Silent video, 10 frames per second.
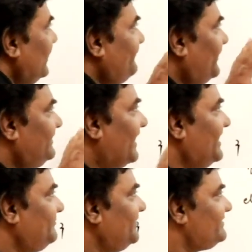If I
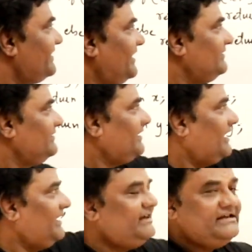type this and
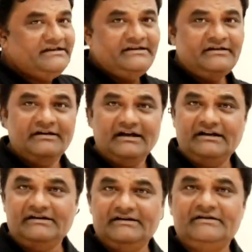IDE,
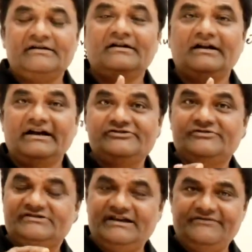edit it, I
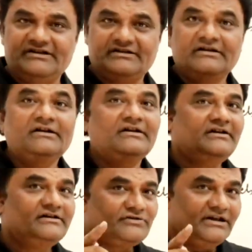should save it.
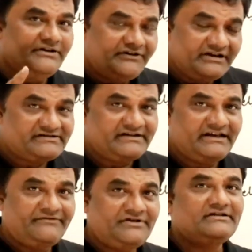So if it is
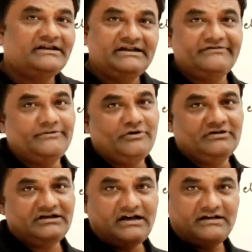saved, then it will be
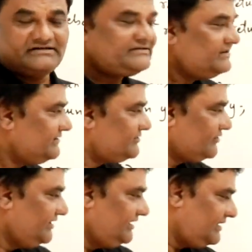on the hard disk.
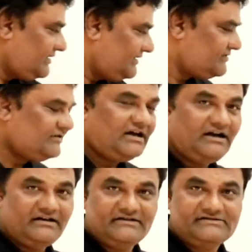So here it is on the
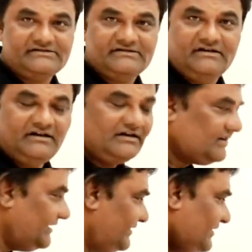hard disk,
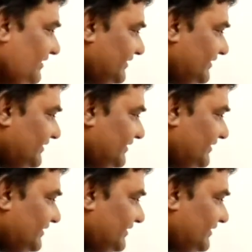right?